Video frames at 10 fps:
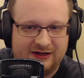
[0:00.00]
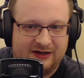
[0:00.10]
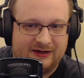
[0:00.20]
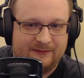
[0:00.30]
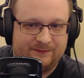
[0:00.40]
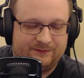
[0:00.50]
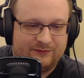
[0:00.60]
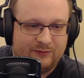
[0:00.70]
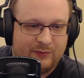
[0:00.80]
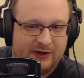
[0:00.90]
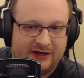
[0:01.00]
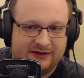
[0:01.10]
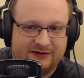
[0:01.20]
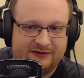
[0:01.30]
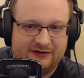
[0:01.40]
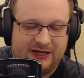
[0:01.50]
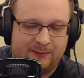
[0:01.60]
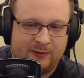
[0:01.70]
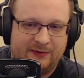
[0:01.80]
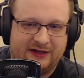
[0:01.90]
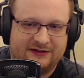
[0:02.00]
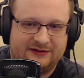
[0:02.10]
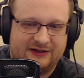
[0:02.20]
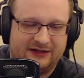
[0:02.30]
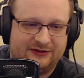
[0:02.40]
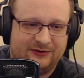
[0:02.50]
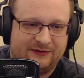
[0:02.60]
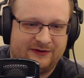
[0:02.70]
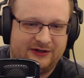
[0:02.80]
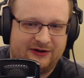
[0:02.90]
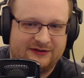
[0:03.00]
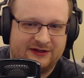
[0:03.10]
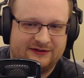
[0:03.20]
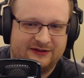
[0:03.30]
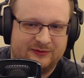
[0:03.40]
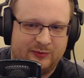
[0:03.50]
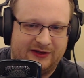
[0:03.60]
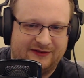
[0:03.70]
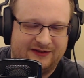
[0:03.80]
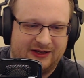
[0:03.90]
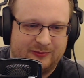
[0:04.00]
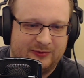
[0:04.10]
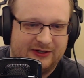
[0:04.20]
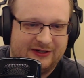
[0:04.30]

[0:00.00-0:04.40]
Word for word: Um, but the upper bass at two hundred fifty hertz has this big dip.